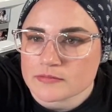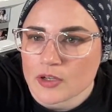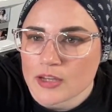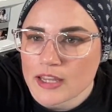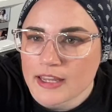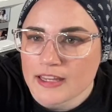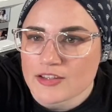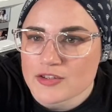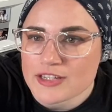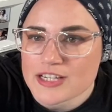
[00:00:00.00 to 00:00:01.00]
Okay,
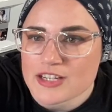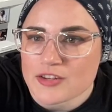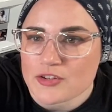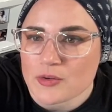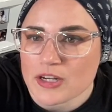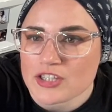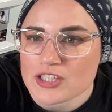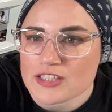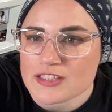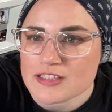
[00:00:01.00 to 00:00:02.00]
answering each other's
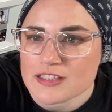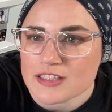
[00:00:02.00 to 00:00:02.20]
questions.